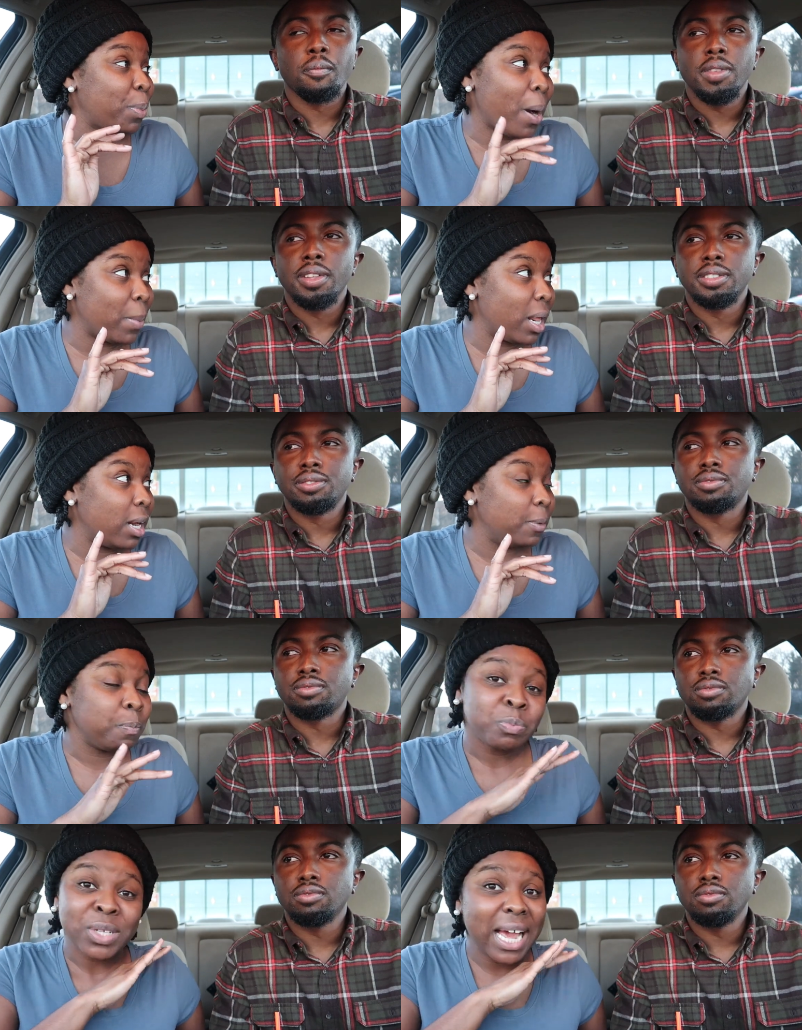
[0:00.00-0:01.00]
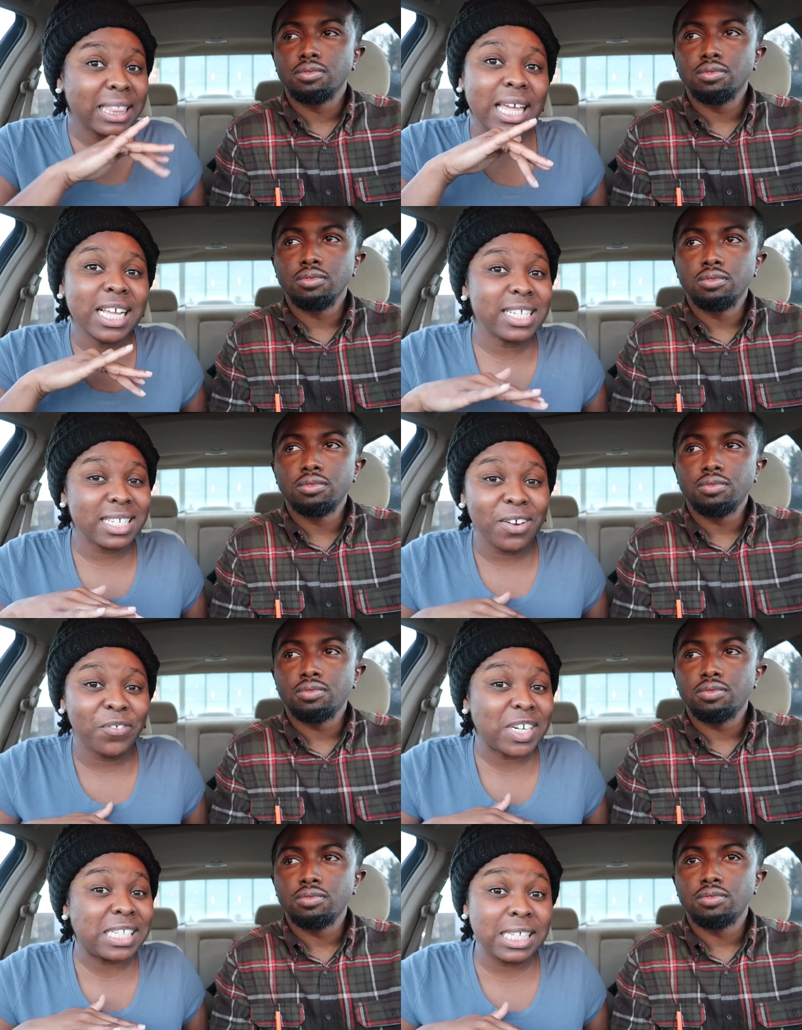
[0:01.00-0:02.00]
Speaker 1: permanently. I think it's just here
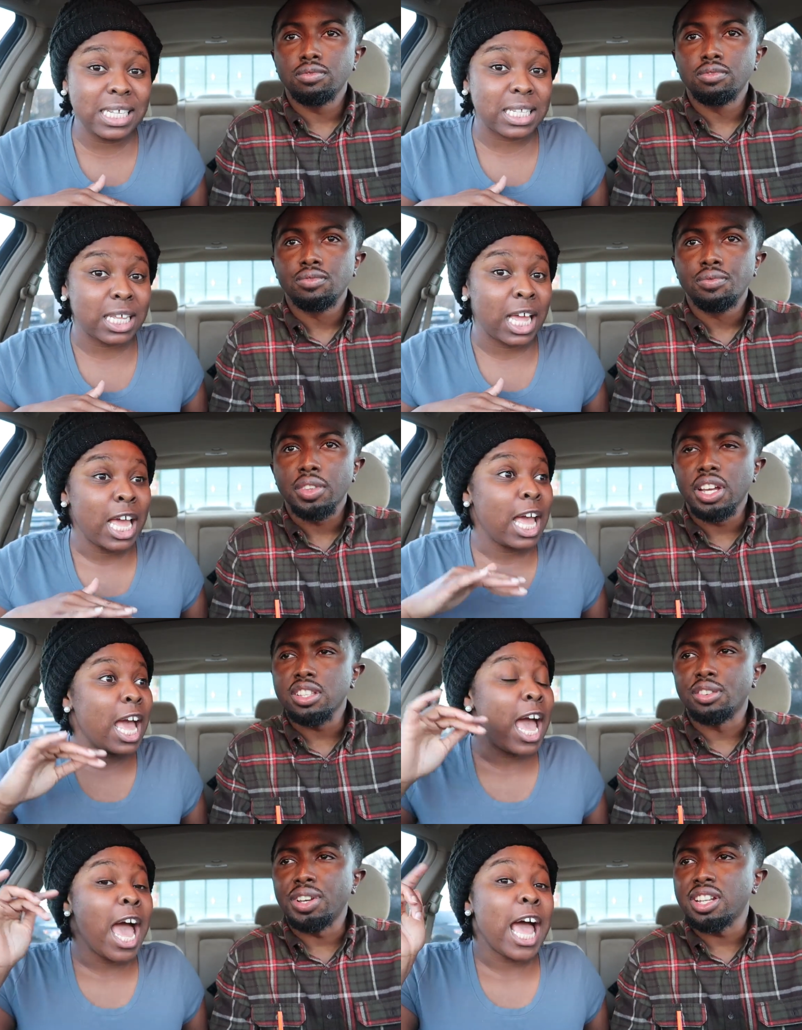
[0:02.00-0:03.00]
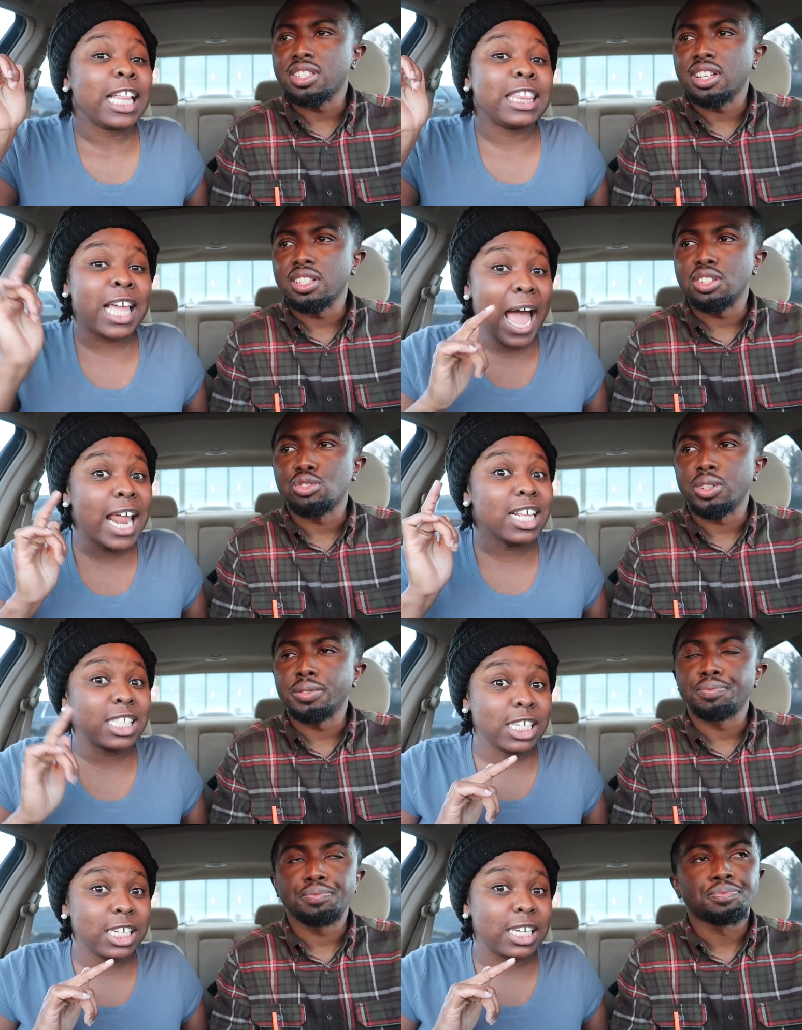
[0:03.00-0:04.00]
for the season.
Speaker 2: Yeah, it's a Valentine's That day.
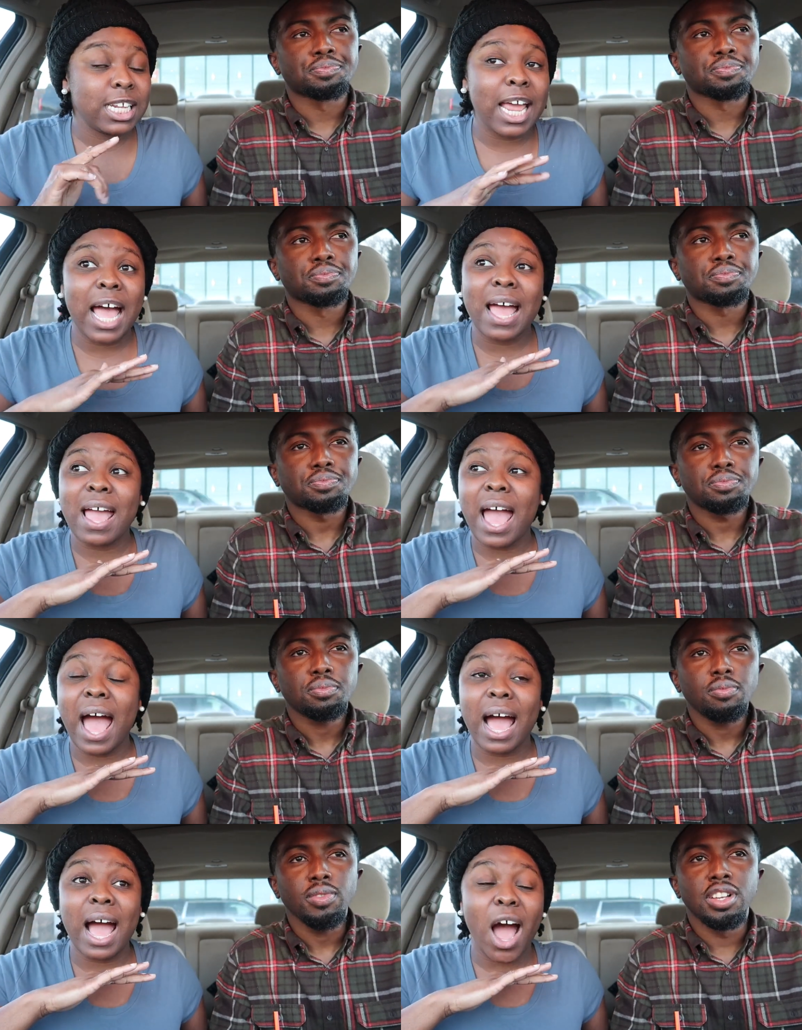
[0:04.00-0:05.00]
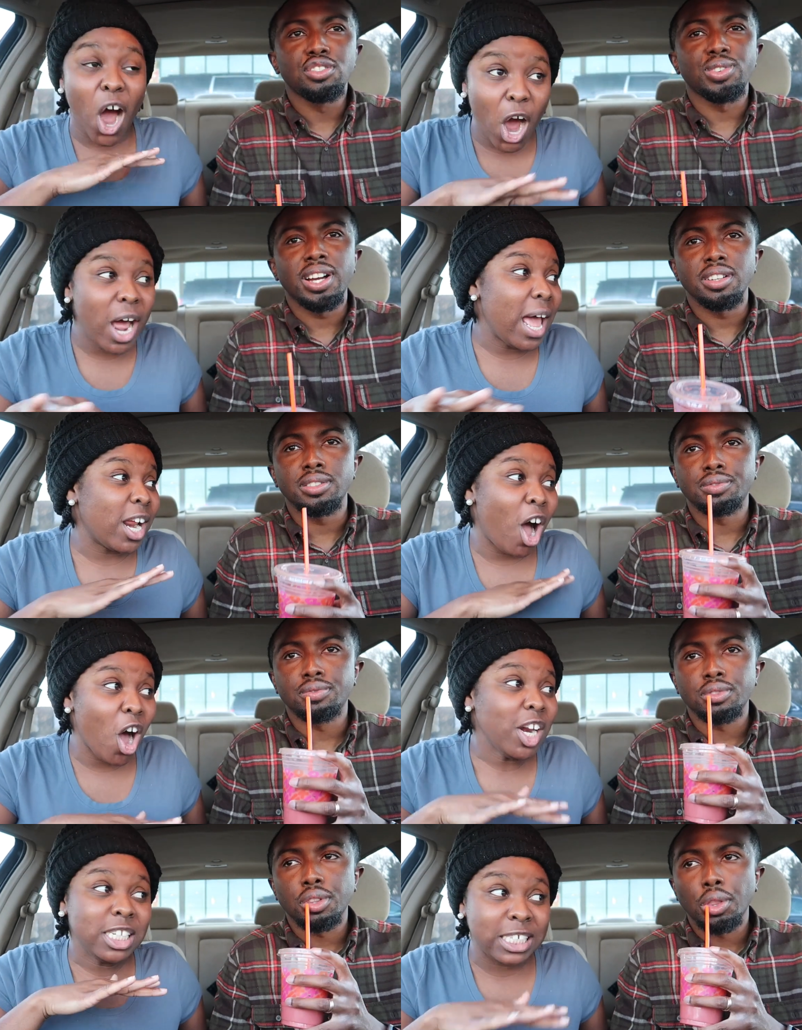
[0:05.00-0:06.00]
Speaker 1: is good. Now, it's all, out of
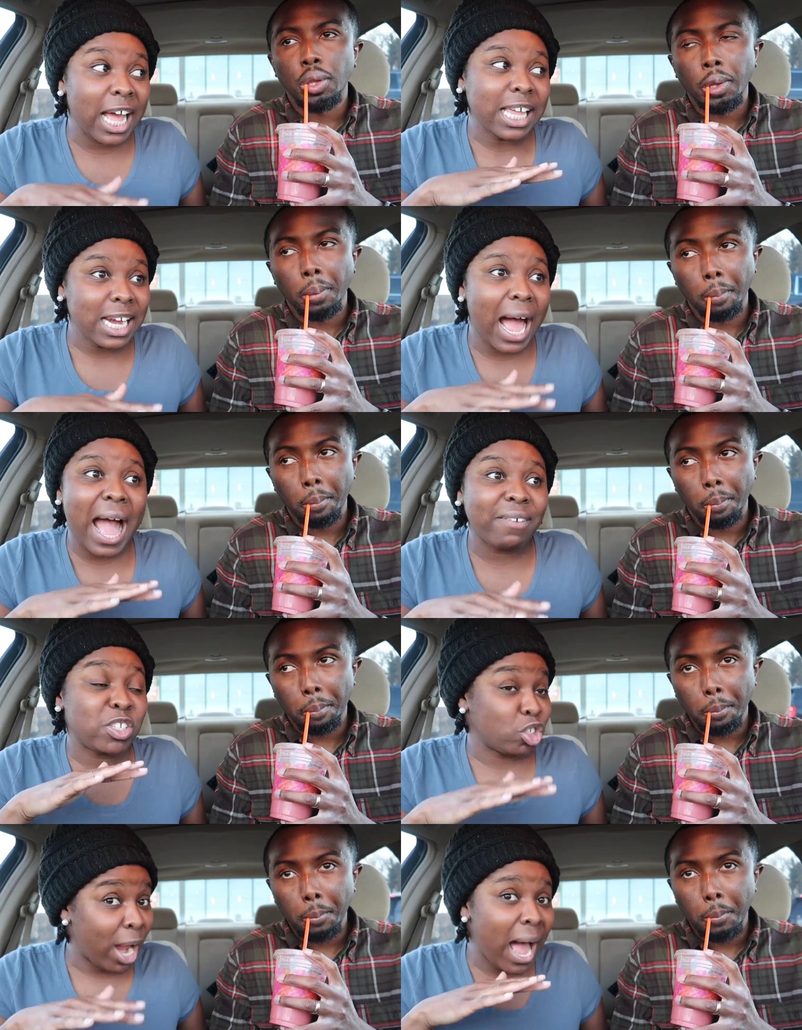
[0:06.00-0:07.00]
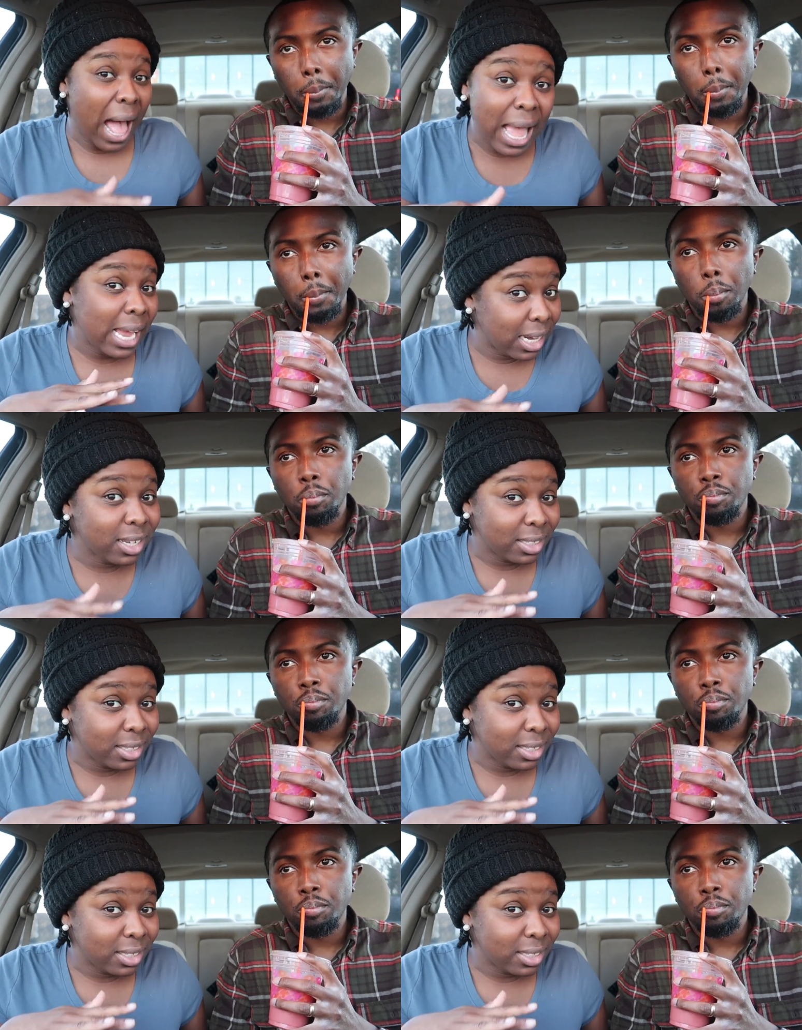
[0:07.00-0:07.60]
all the Dunkin' I've tried,